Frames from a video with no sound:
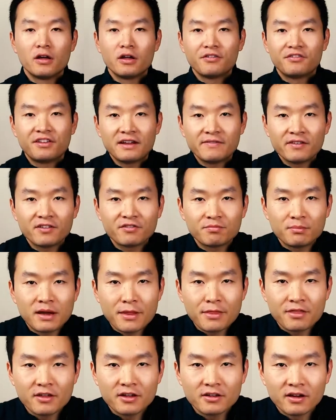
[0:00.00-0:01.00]
savings
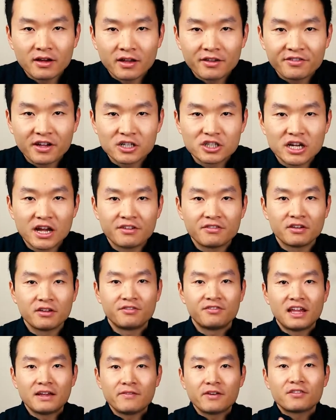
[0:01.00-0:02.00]
methods such as a
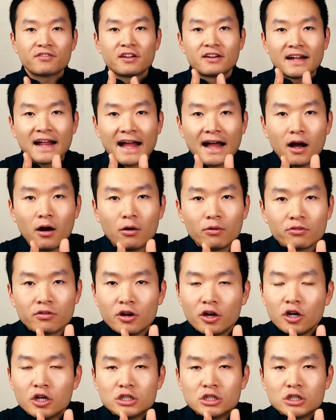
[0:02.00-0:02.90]
savings account,